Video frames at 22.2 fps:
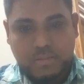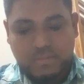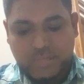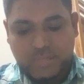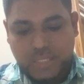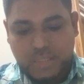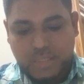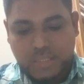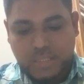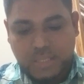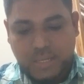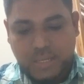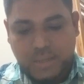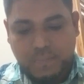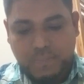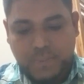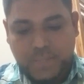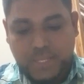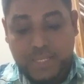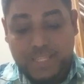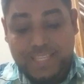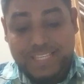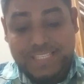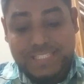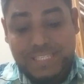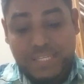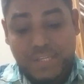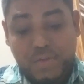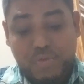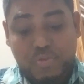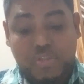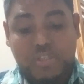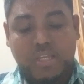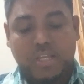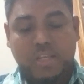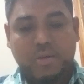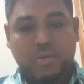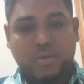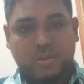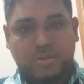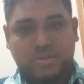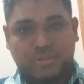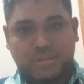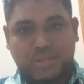The appeal is usually
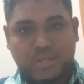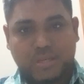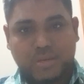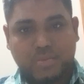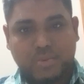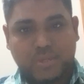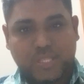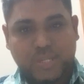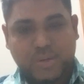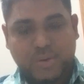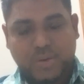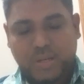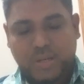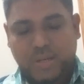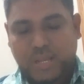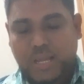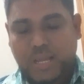considered without hearing.